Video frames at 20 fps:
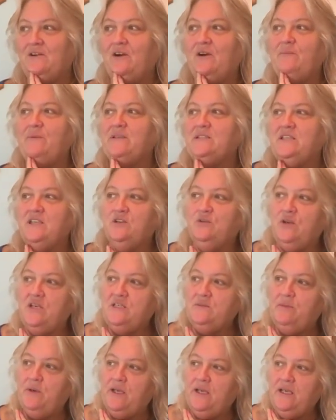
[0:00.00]
Oh, I see
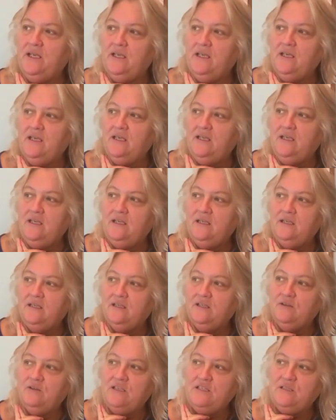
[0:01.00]
Grace button,
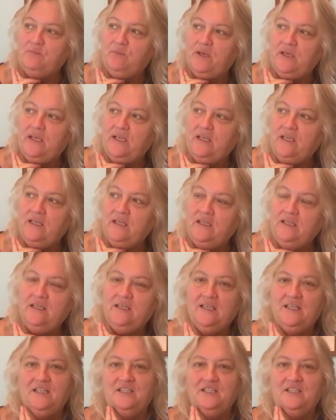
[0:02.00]
Grace button.